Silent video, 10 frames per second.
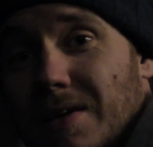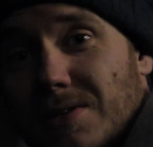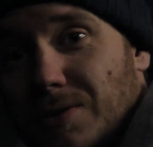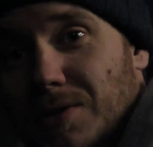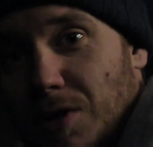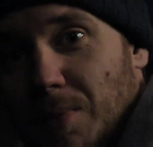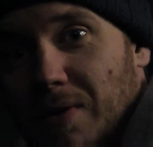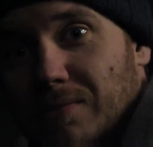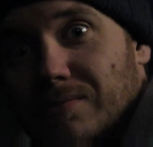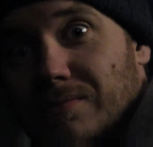has only took
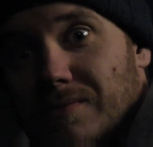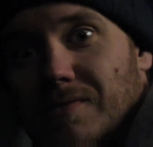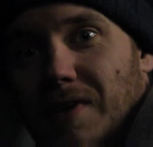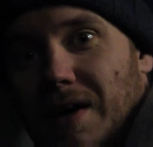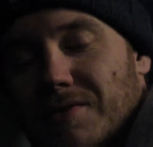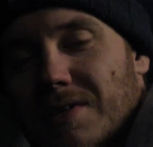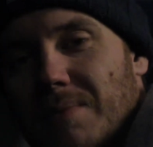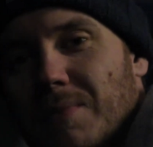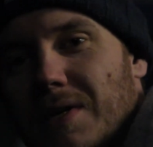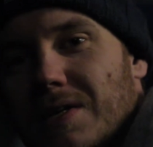about 5 to
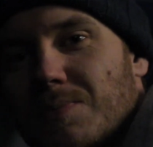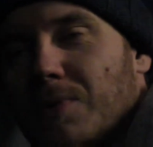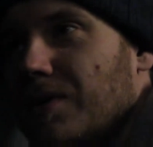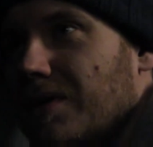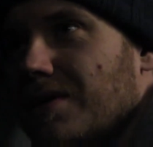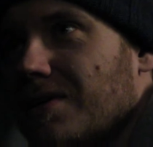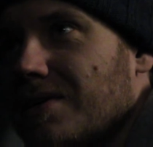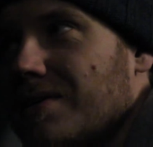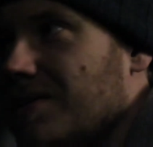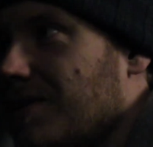10 minutes, but
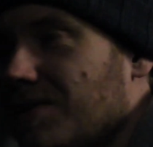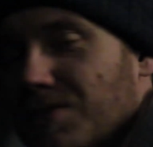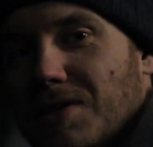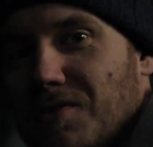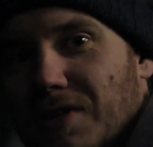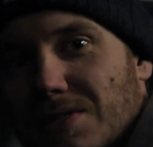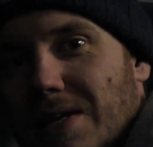it certainly feels